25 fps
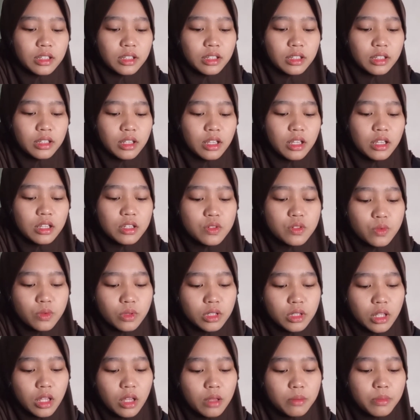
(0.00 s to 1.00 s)
guys,
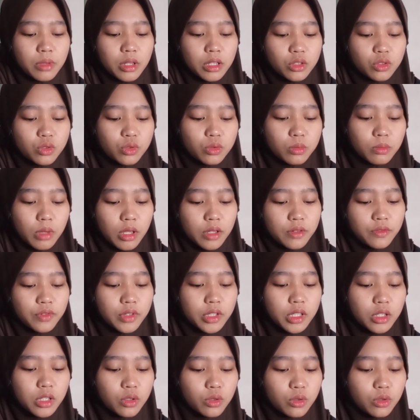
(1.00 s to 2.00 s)
welcome back to my
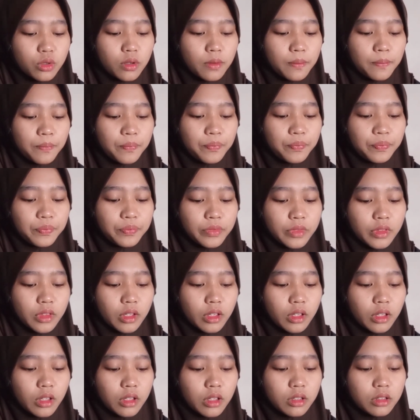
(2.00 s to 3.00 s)
video.
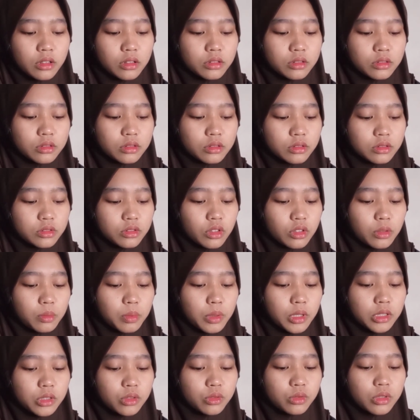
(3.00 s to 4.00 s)
Topic
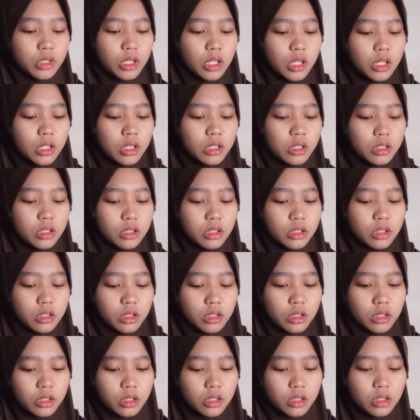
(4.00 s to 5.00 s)
today
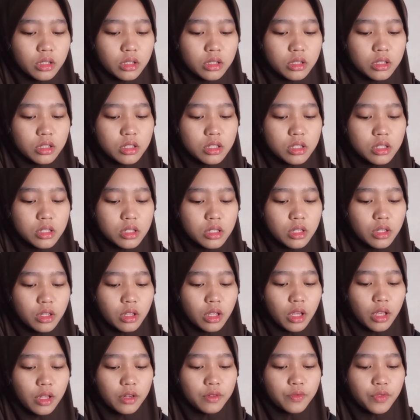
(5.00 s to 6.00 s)
is
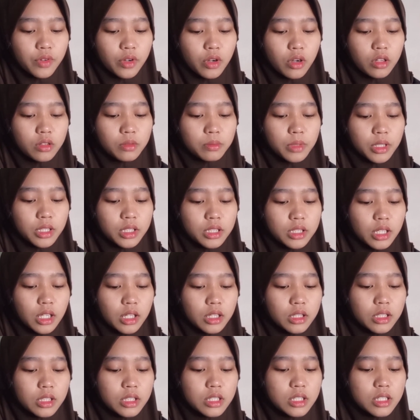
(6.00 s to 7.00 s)

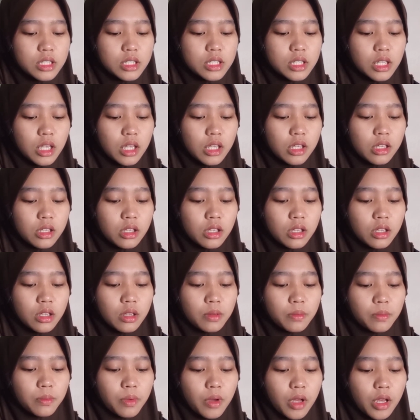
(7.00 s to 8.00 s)
environmentalists say
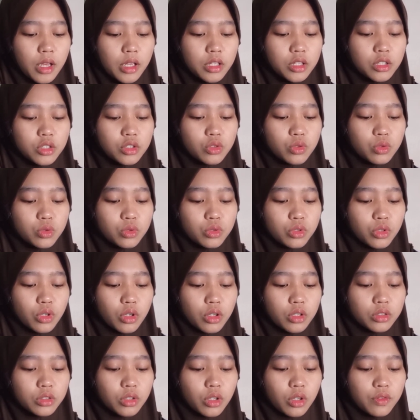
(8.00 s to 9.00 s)
why do not
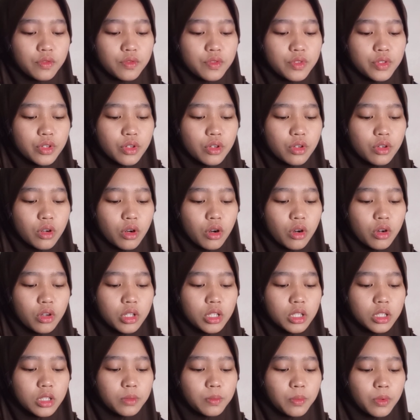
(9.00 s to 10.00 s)
offshore oil
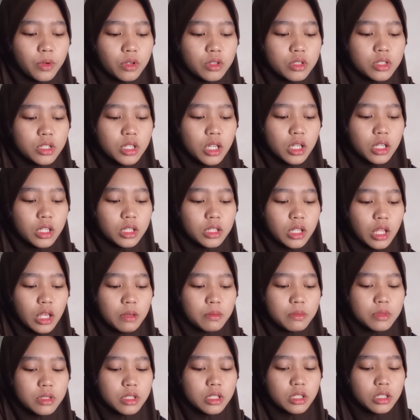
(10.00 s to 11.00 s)
project
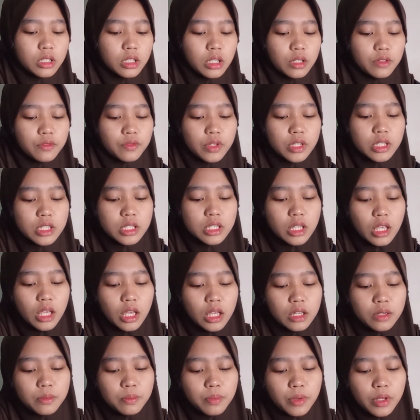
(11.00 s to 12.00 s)
claims levies can
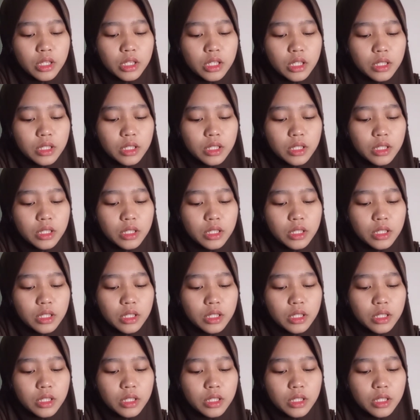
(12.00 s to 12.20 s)
begin.